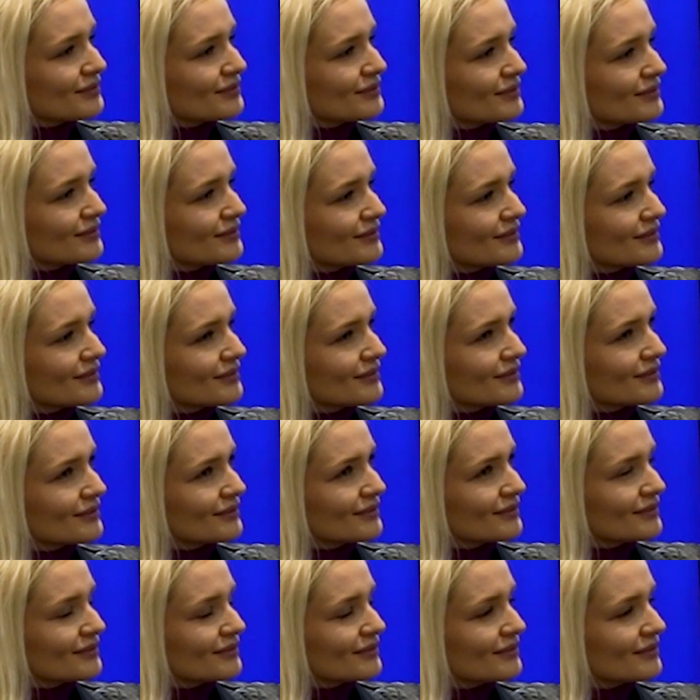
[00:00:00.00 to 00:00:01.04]

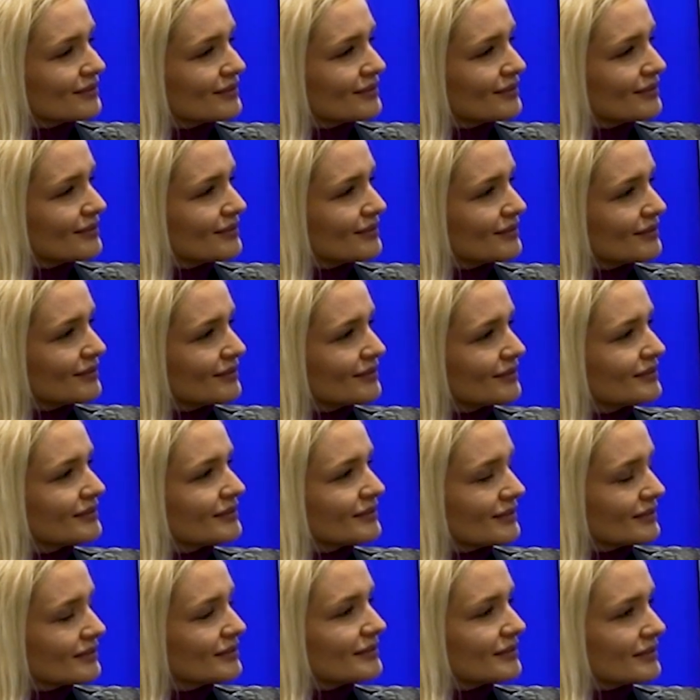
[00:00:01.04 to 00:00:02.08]

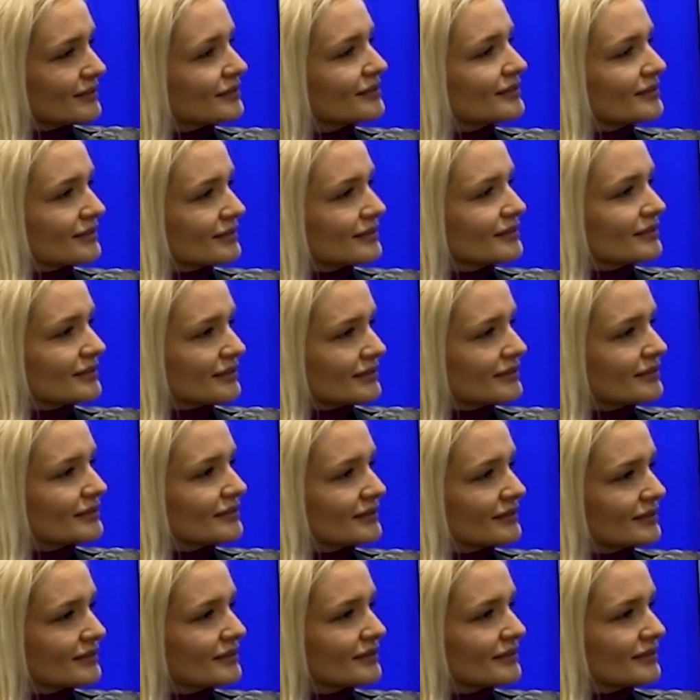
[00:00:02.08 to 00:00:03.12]

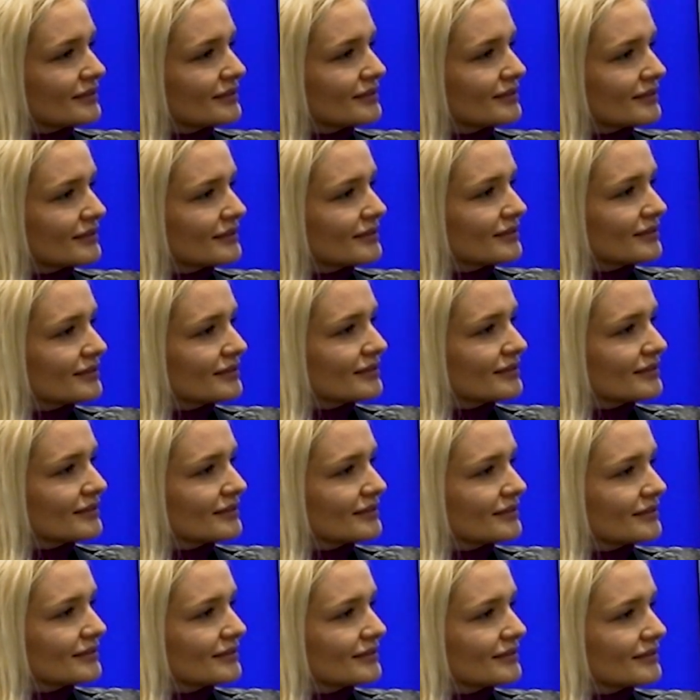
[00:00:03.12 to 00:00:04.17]
No words are spoken by the person on screen.